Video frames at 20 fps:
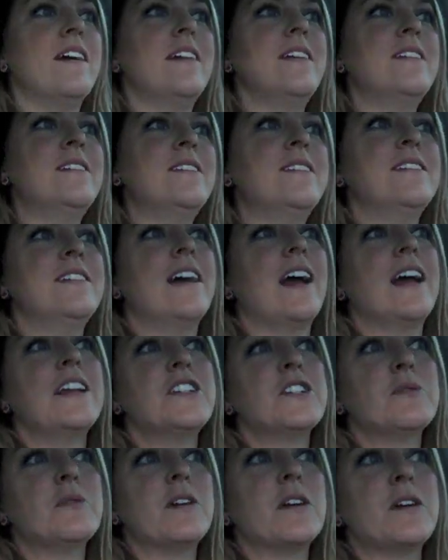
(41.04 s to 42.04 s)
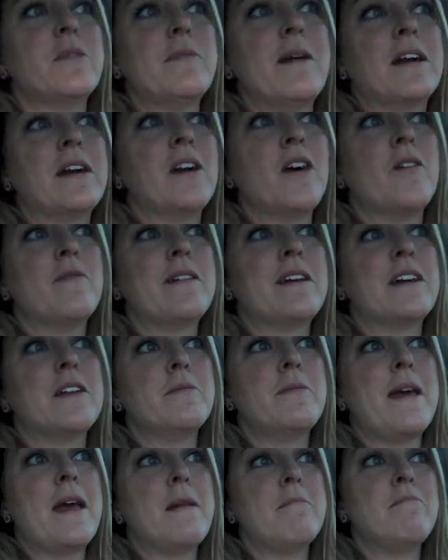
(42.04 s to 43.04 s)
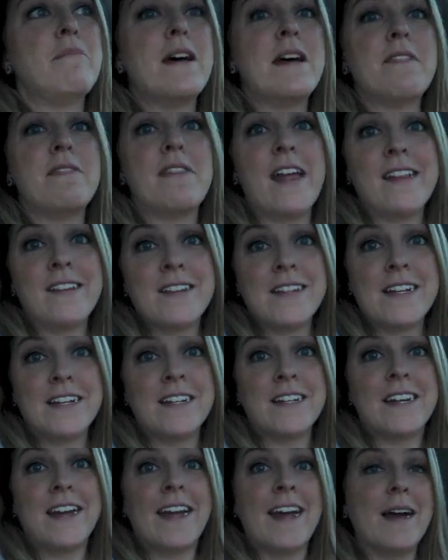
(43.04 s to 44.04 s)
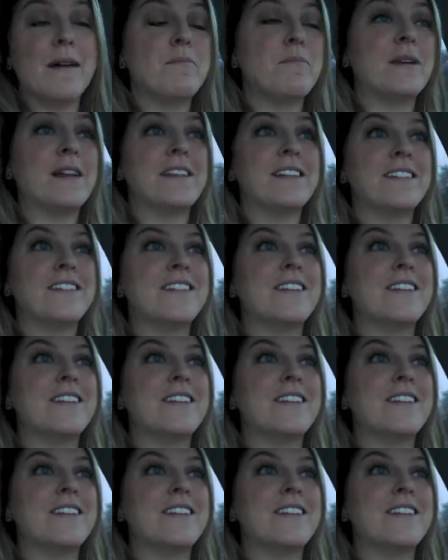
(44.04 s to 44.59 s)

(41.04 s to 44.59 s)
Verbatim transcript: I just want to go back home and go to bed, but that's not going to happen.